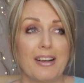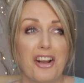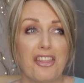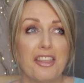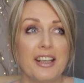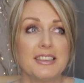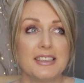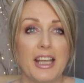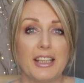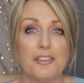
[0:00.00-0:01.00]
There are
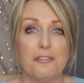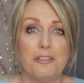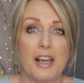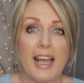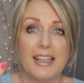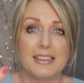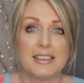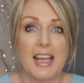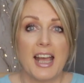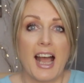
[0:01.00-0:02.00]
things that
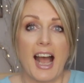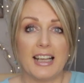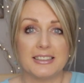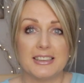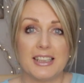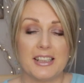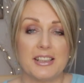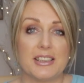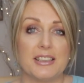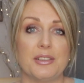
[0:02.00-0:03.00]
inflate
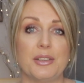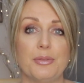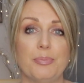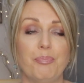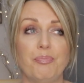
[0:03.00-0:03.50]
under